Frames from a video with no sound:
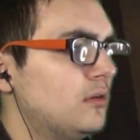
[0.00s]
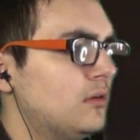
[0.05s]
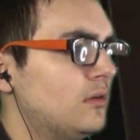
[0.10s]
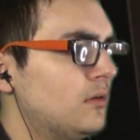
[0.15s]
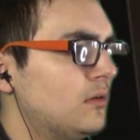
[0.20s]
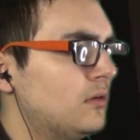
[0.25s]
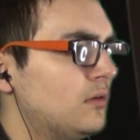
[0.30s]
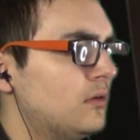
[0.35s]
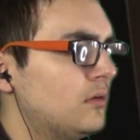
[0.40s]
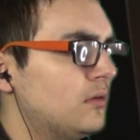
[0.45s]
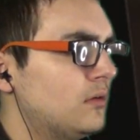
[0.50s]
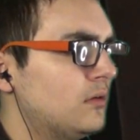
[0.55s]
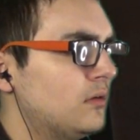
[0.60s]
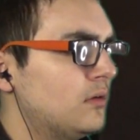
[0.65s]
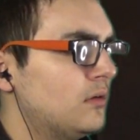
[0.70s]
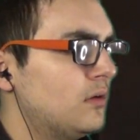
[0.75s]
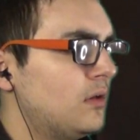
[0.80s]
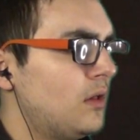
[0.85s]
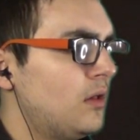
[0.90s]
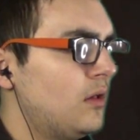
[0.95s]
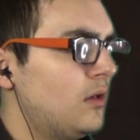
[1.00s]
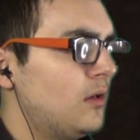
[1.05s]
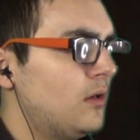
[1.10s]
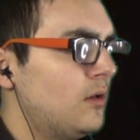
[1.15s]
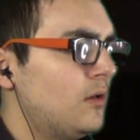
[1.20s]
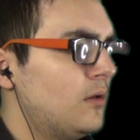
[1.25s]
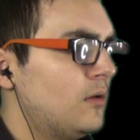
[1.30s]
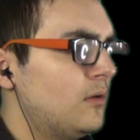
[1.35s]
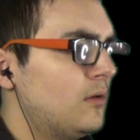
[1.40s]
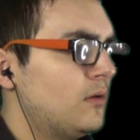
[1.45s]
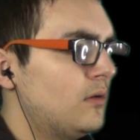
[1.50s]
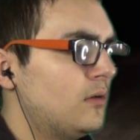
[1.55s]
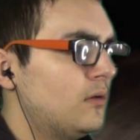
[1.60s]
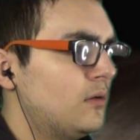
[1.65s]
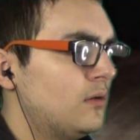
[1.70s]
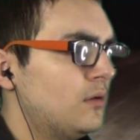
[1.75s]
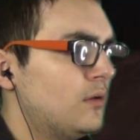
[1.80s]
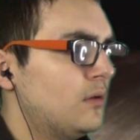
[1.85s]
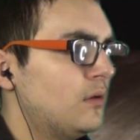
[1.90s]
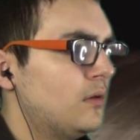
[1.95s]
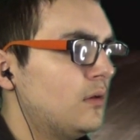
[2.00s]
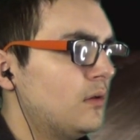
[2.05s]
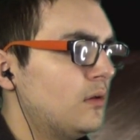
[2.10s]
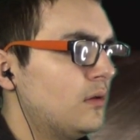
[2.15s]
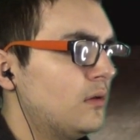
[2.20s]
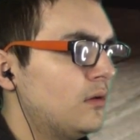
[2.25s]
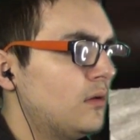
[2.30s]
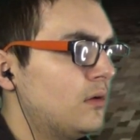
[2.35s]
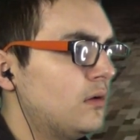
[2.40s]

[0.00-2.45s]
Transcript: Nothing is said.